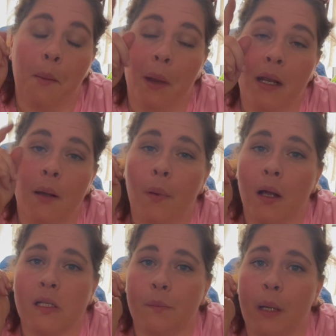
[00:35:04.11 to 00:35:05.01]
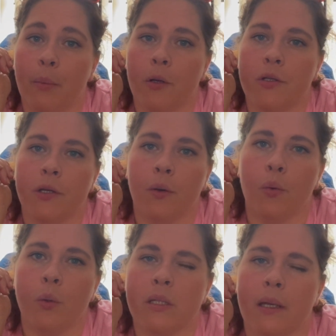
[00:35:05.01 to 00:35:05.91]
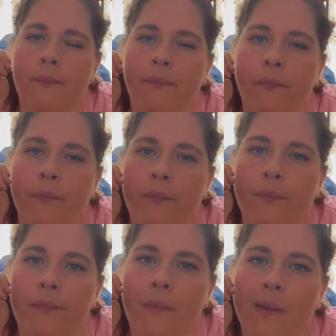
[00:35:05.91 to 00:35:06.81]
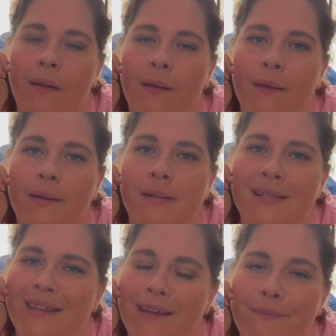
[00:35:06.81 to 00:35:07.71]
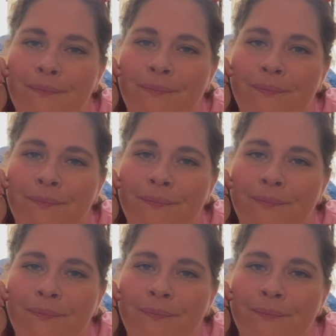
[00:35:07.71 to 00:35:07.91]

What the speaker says: I might up-pot some peppers too. We'll see. See you then.